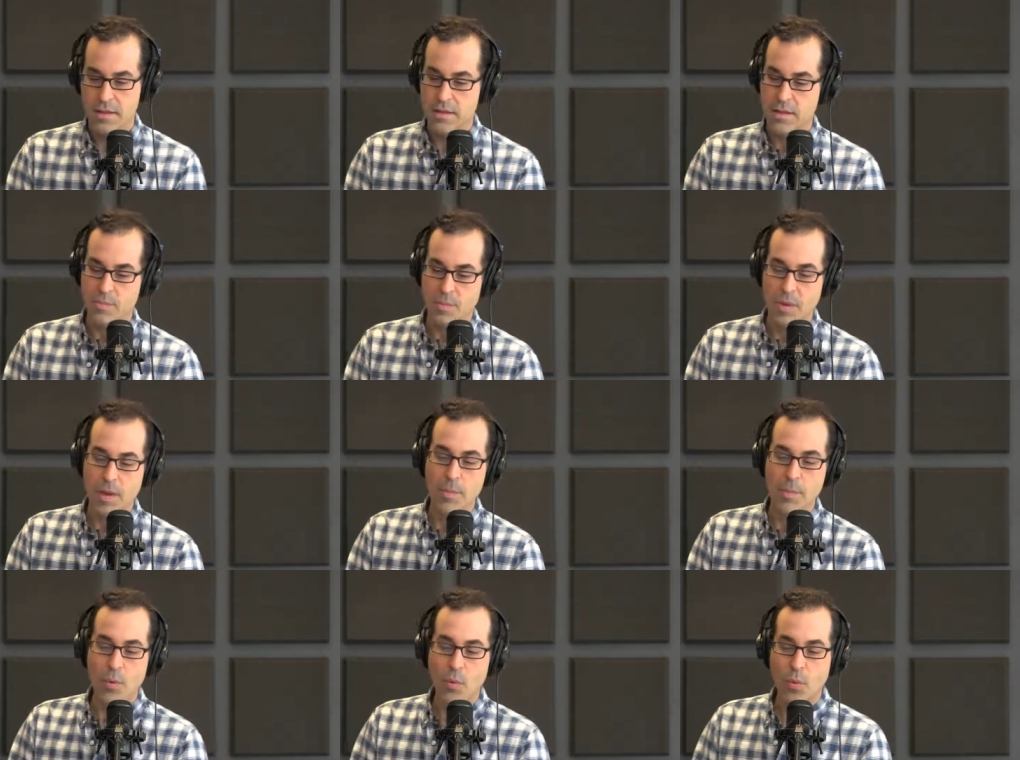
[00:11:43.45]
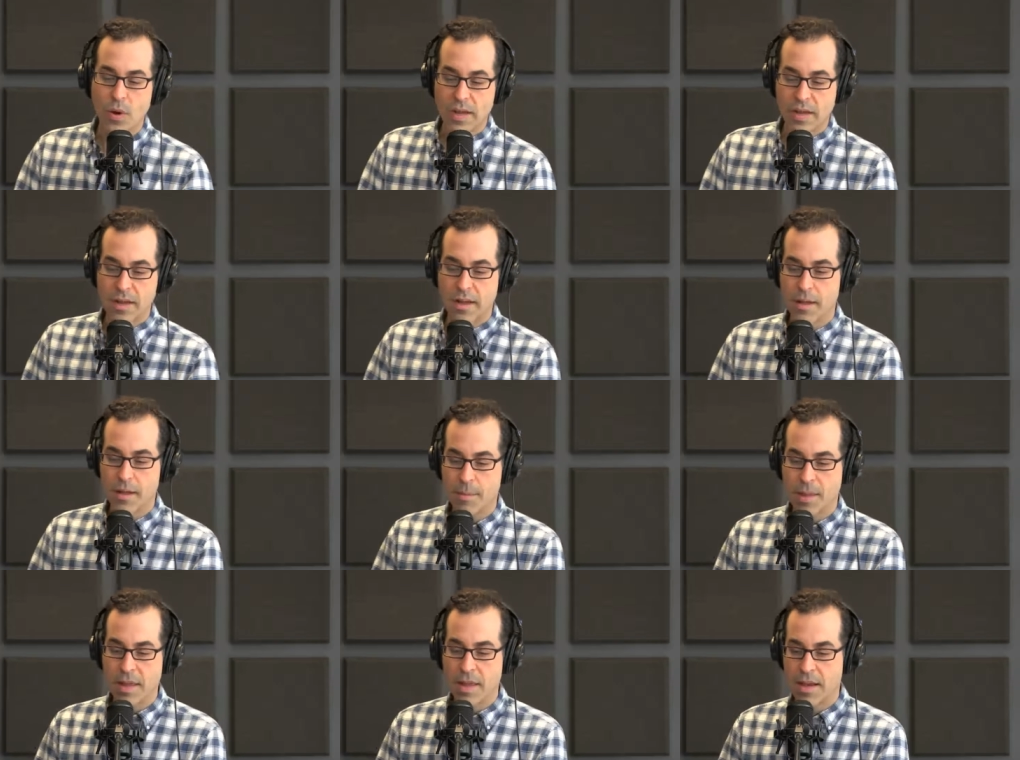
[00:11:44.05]
that people want to
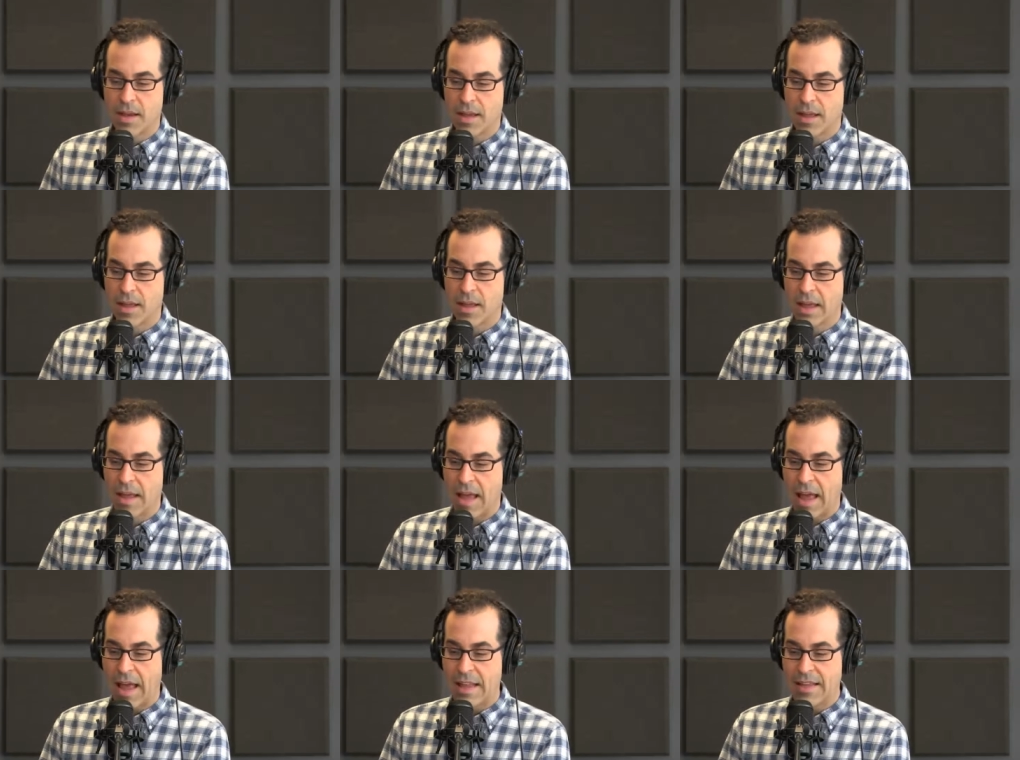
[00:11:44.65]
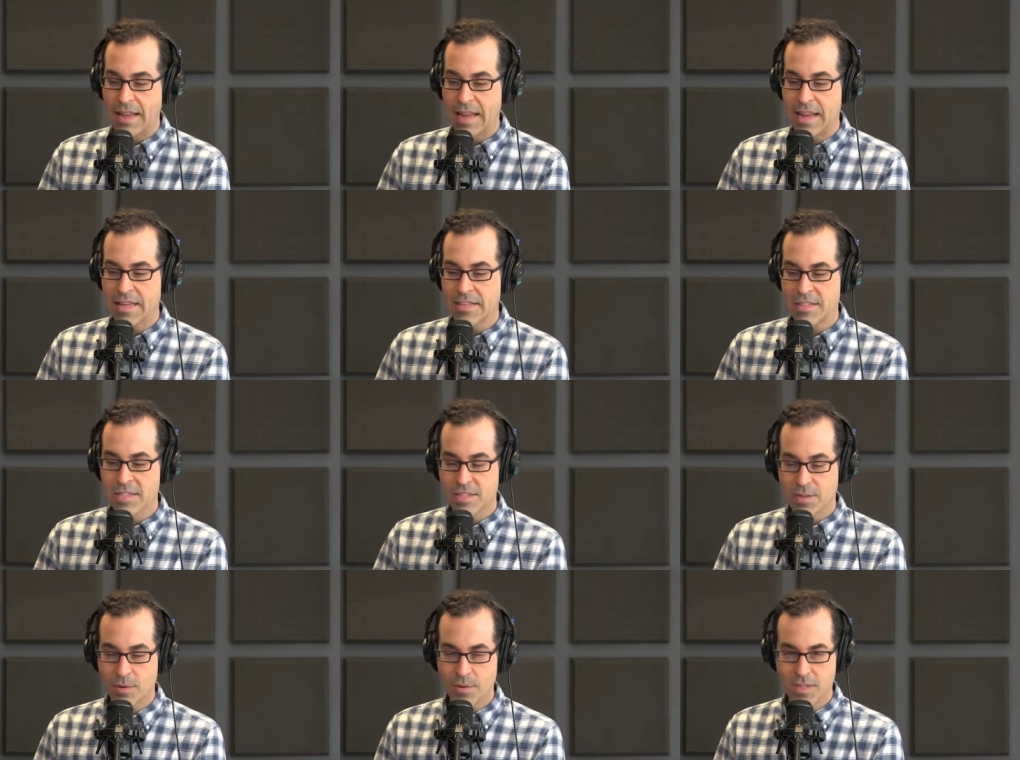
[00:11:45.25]
come in and they
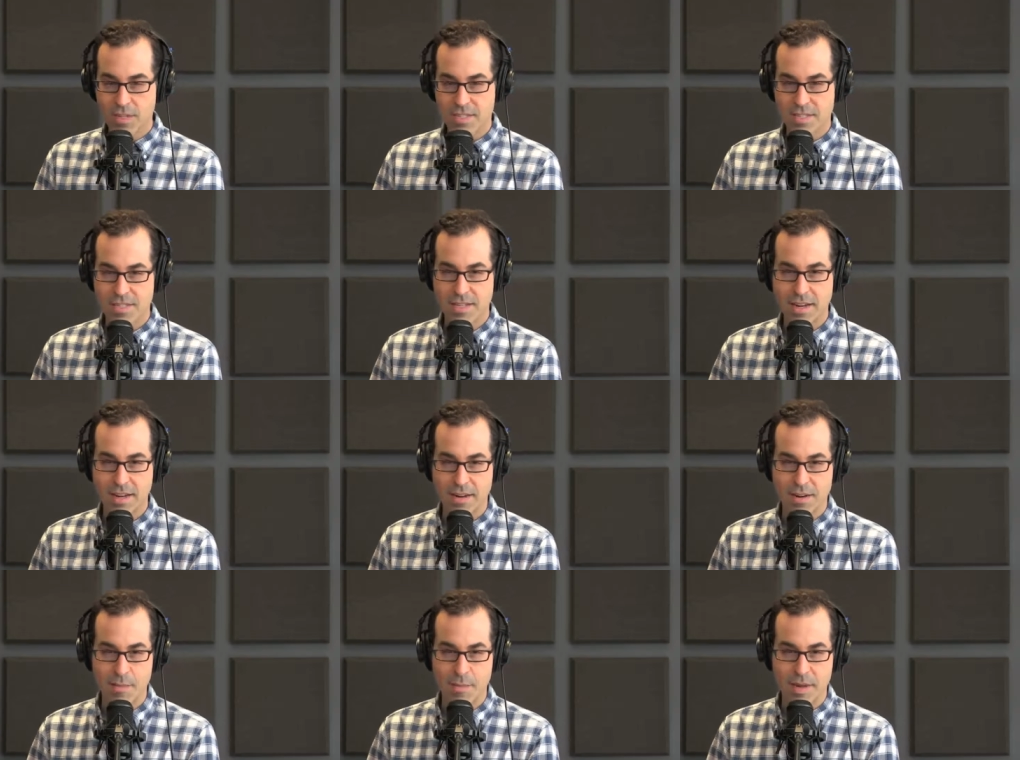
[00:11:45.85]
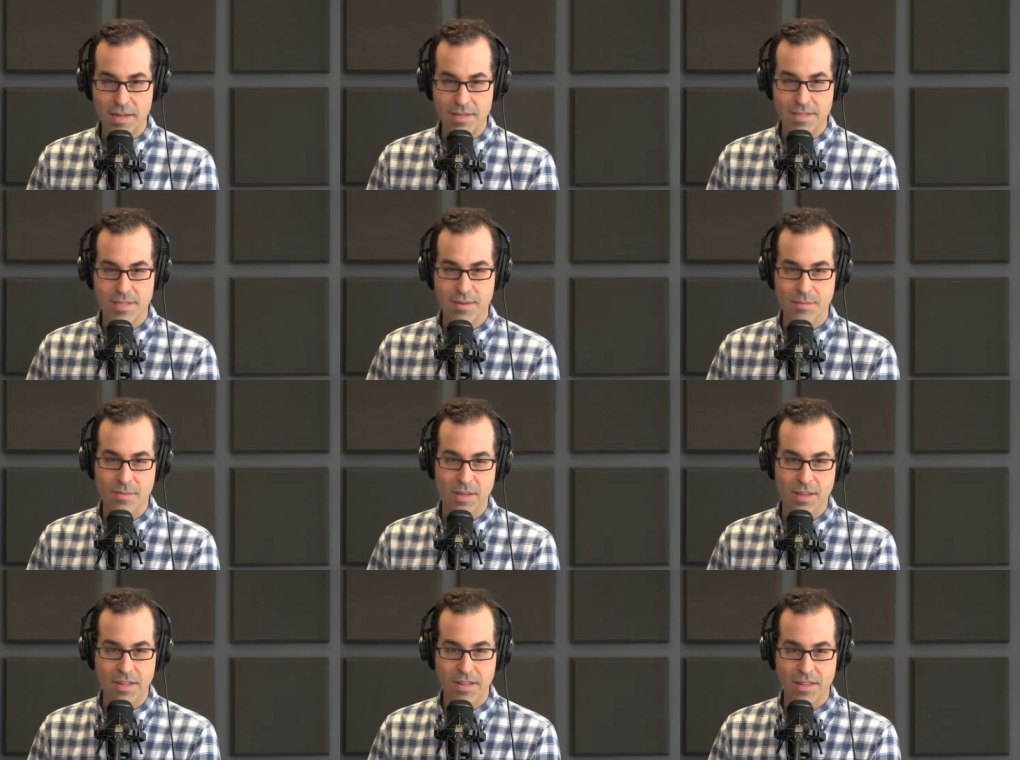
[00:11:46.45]
get so excited about
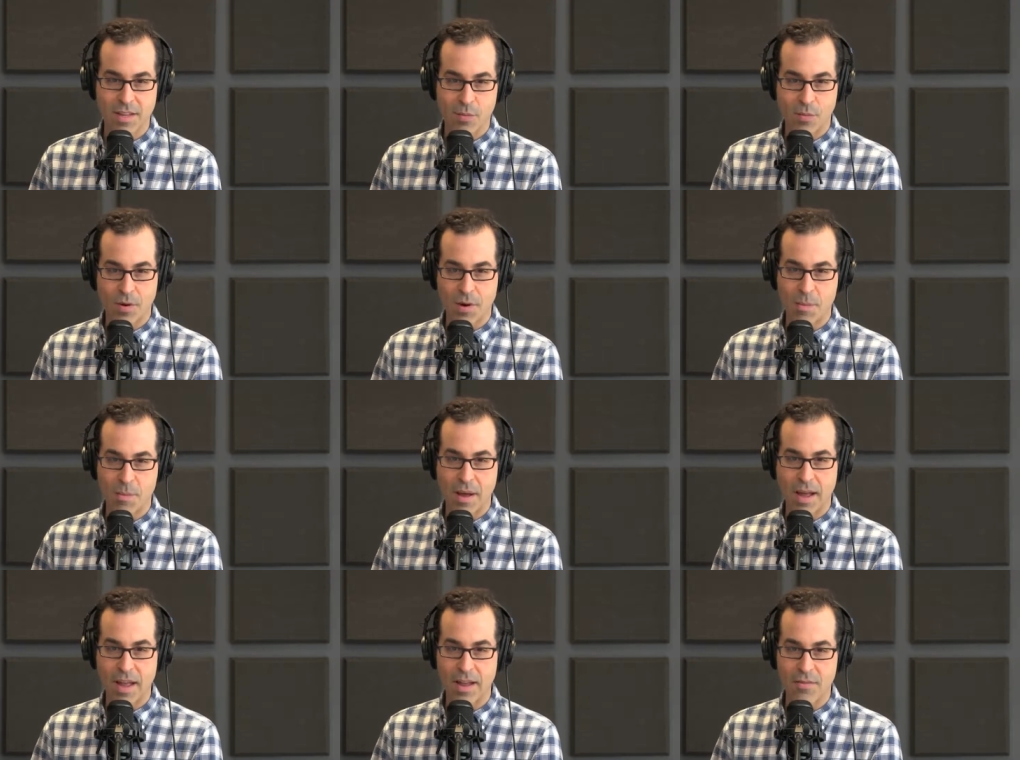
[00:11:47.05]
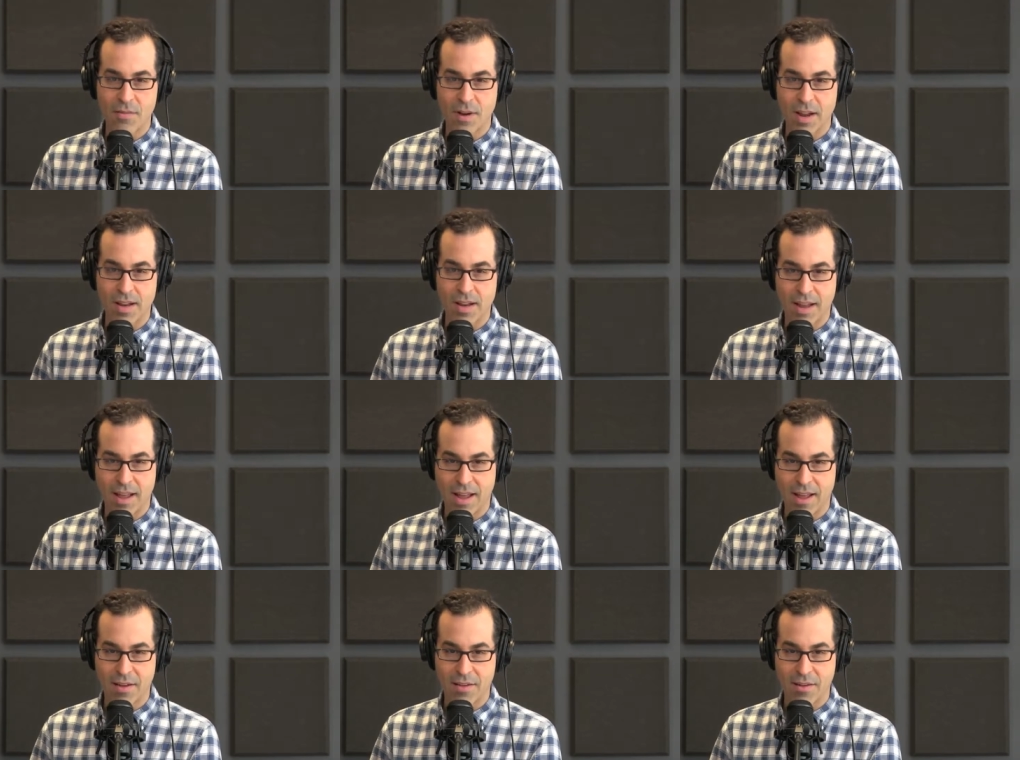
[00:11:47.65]
something that they want to buy it right
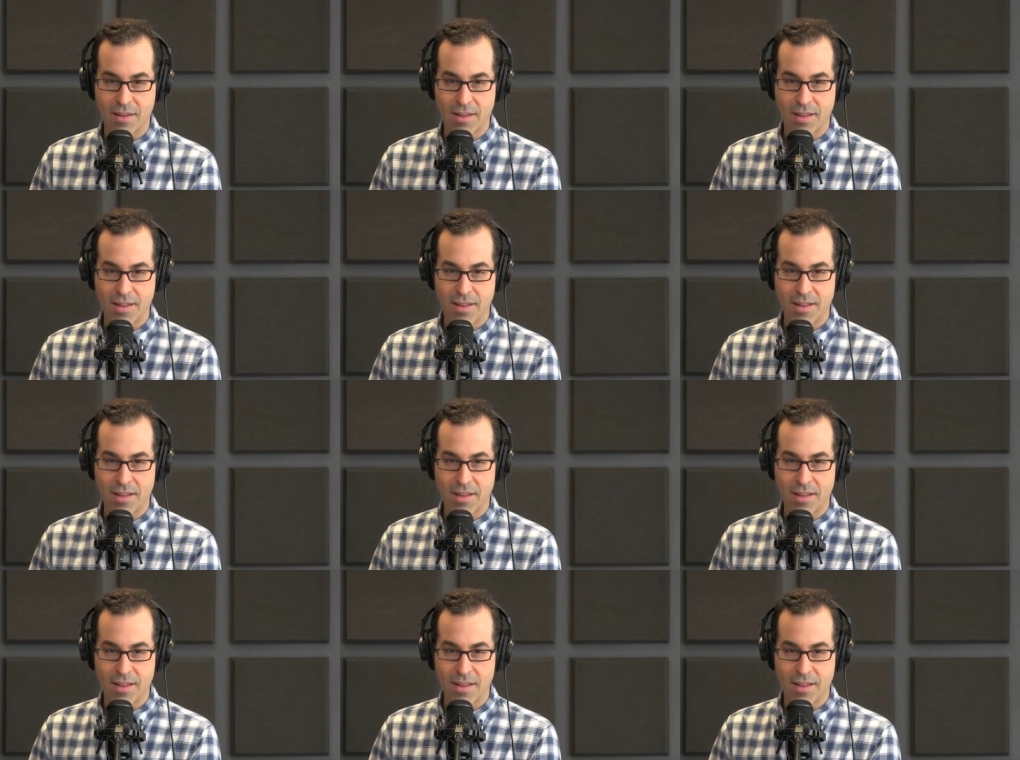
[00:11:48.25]
now?